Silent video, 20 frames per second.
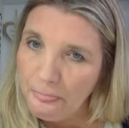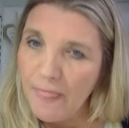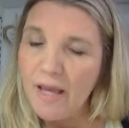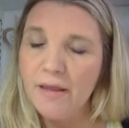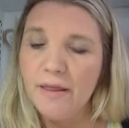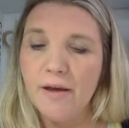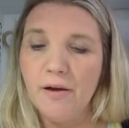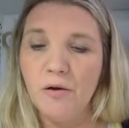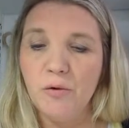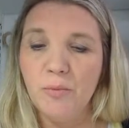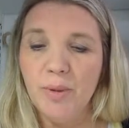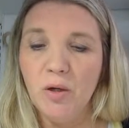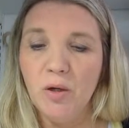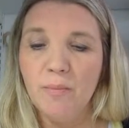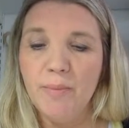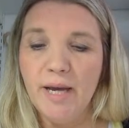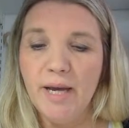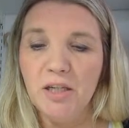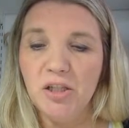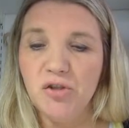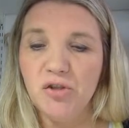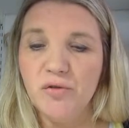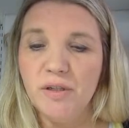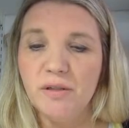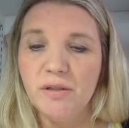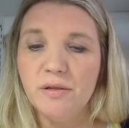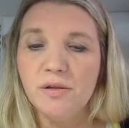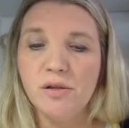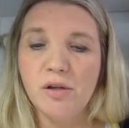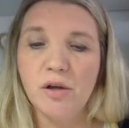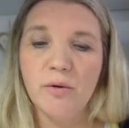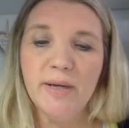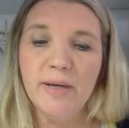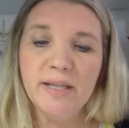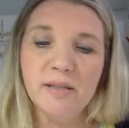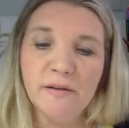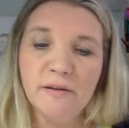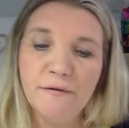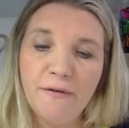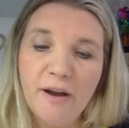they'll be on Patreon. So
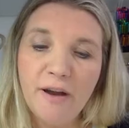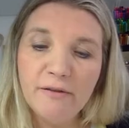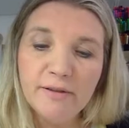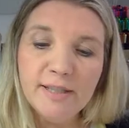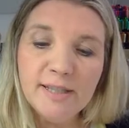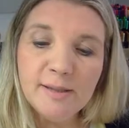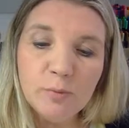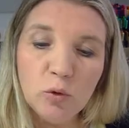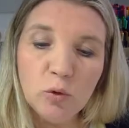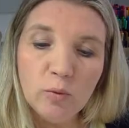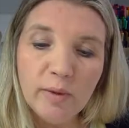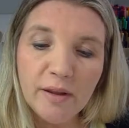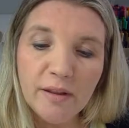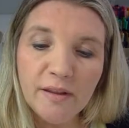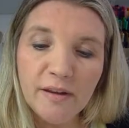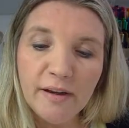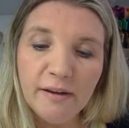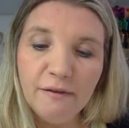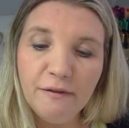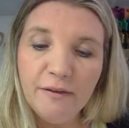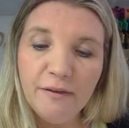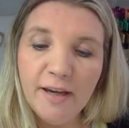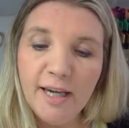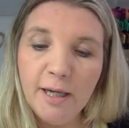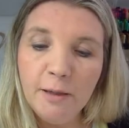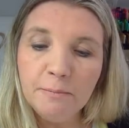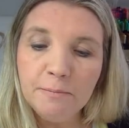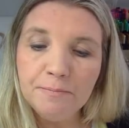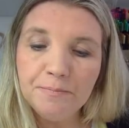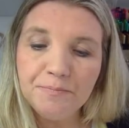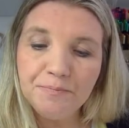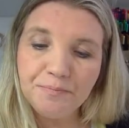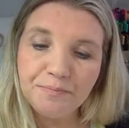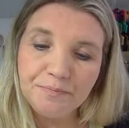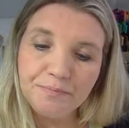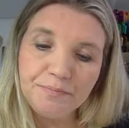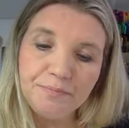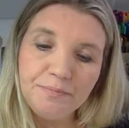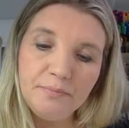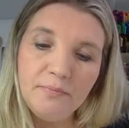it's a very small monthly fee.
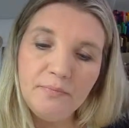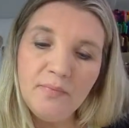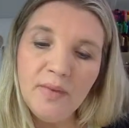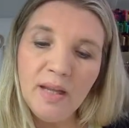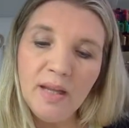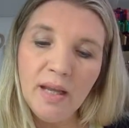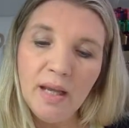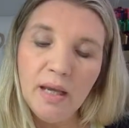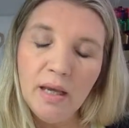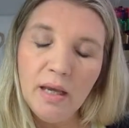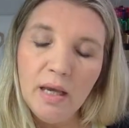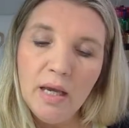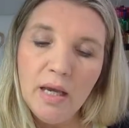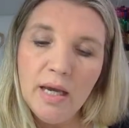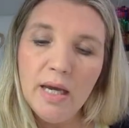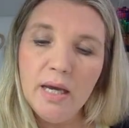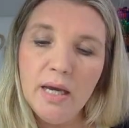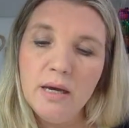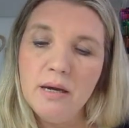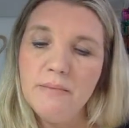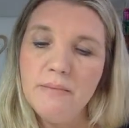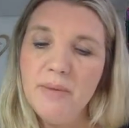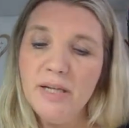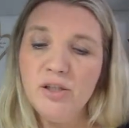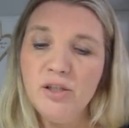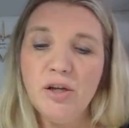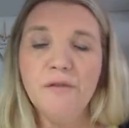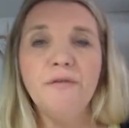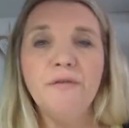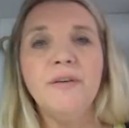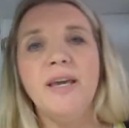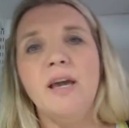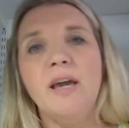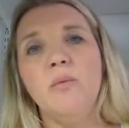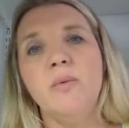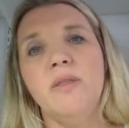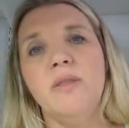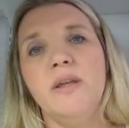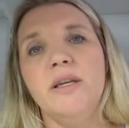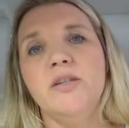And don't forget,
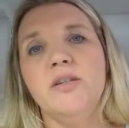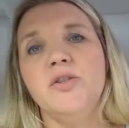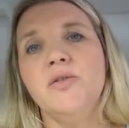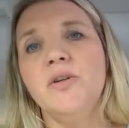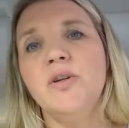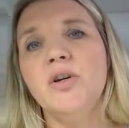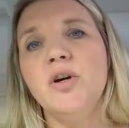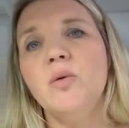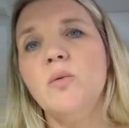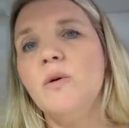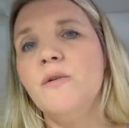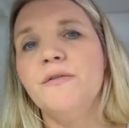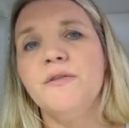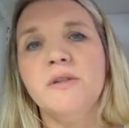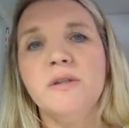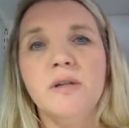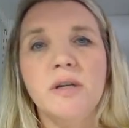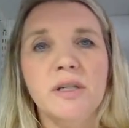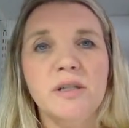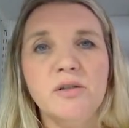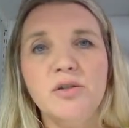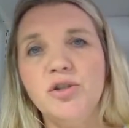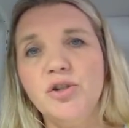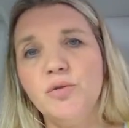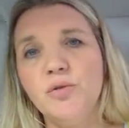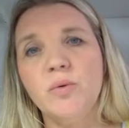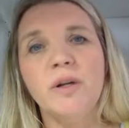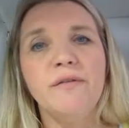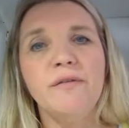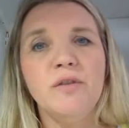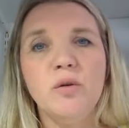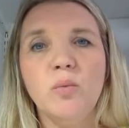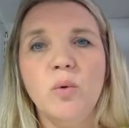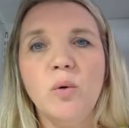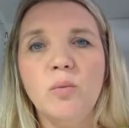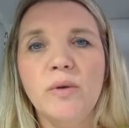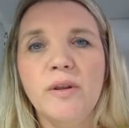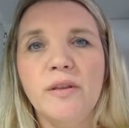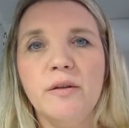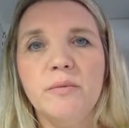with these, you can go off and do whatever you
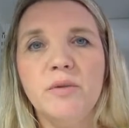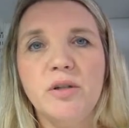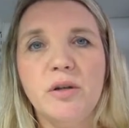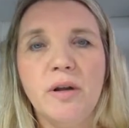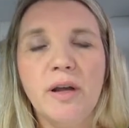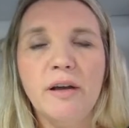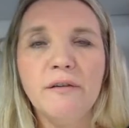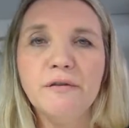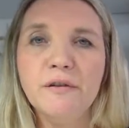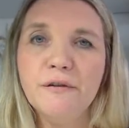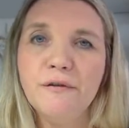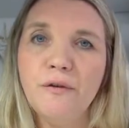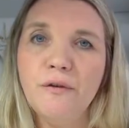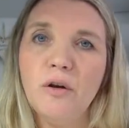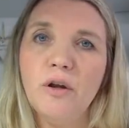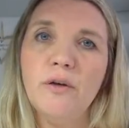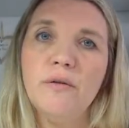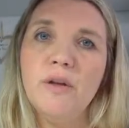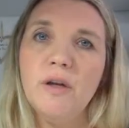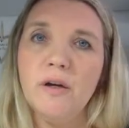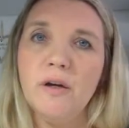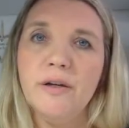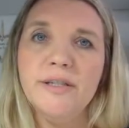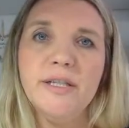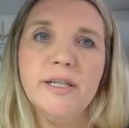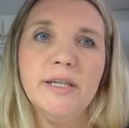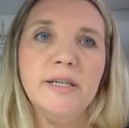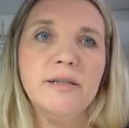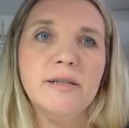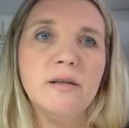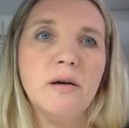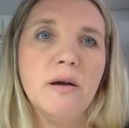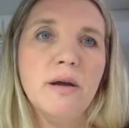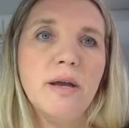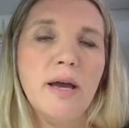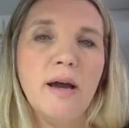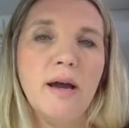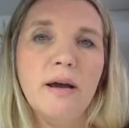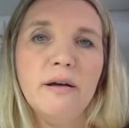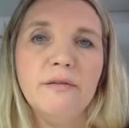want with them. You don't have to follow the ideas I
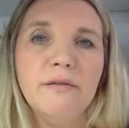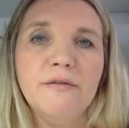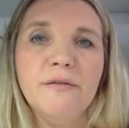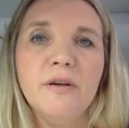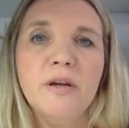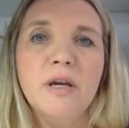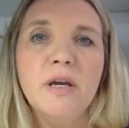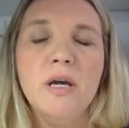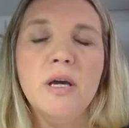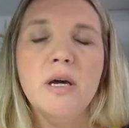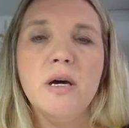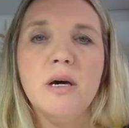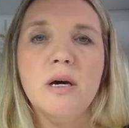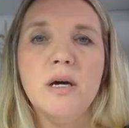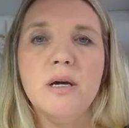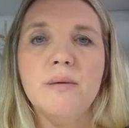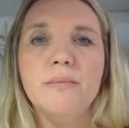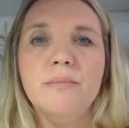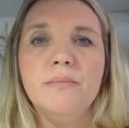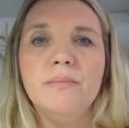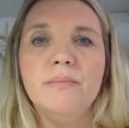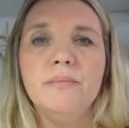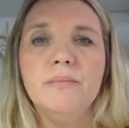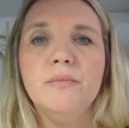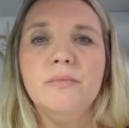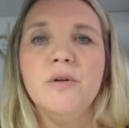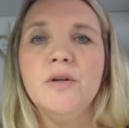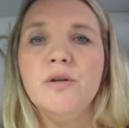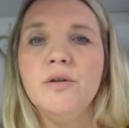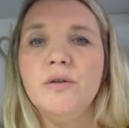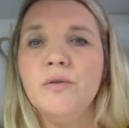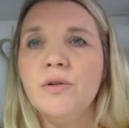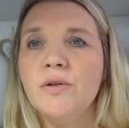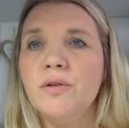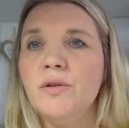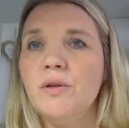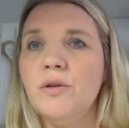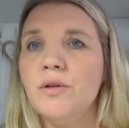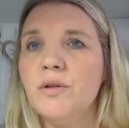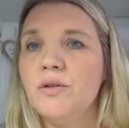have. You
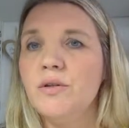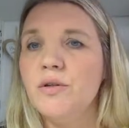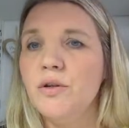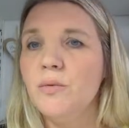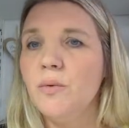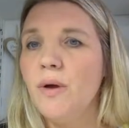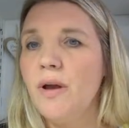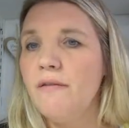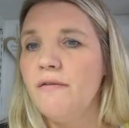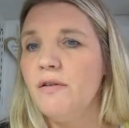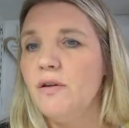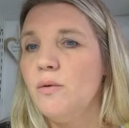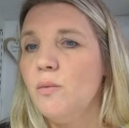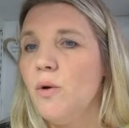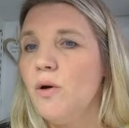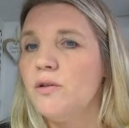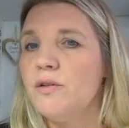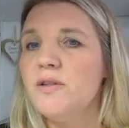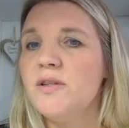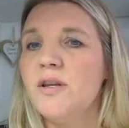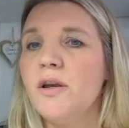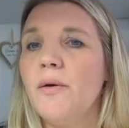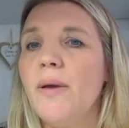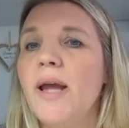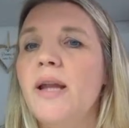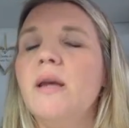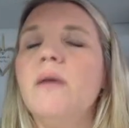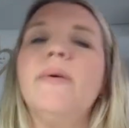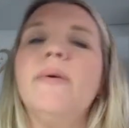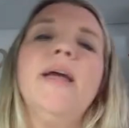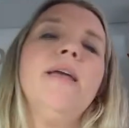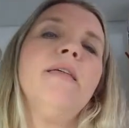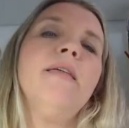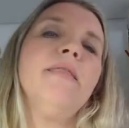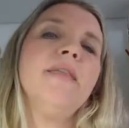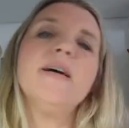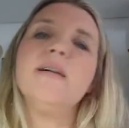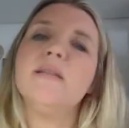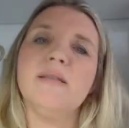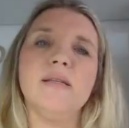can do whatever you want. So anyway,
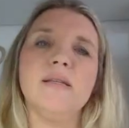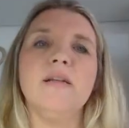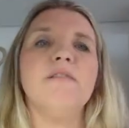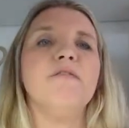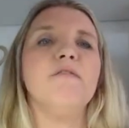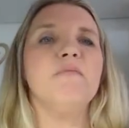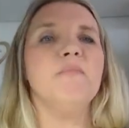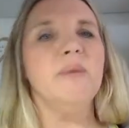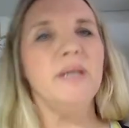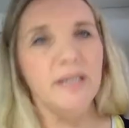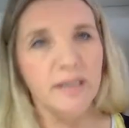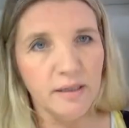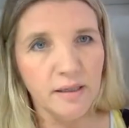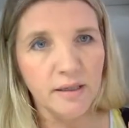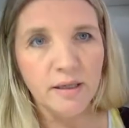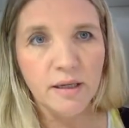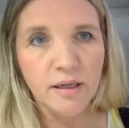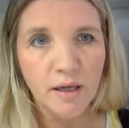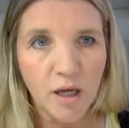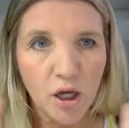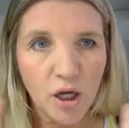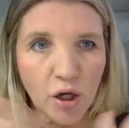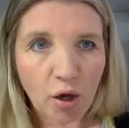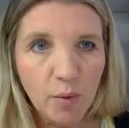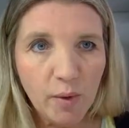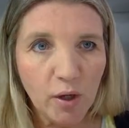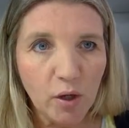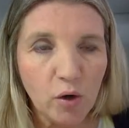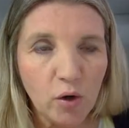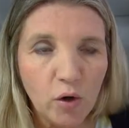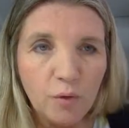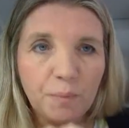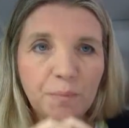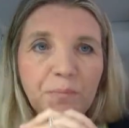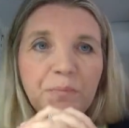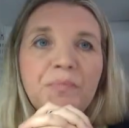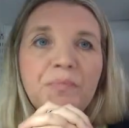that's enough of me going on.